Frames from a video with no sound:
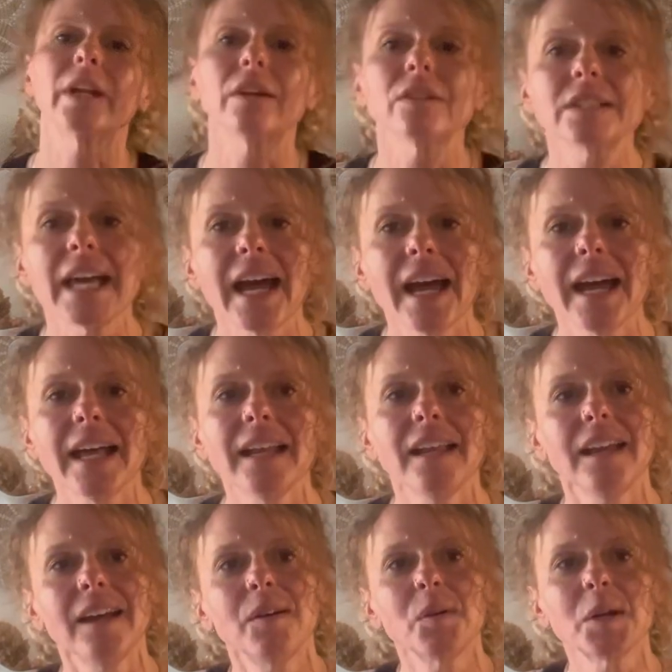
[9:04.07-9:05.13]
else had,
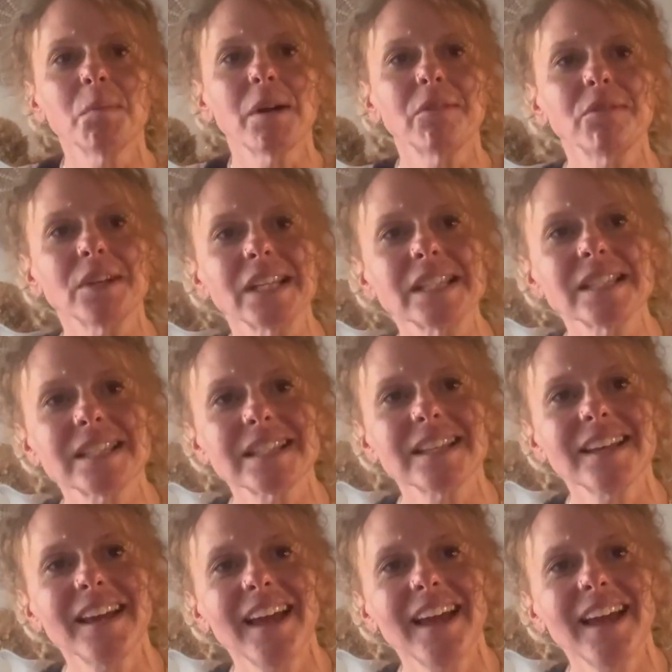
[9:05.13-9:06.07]
one of my friends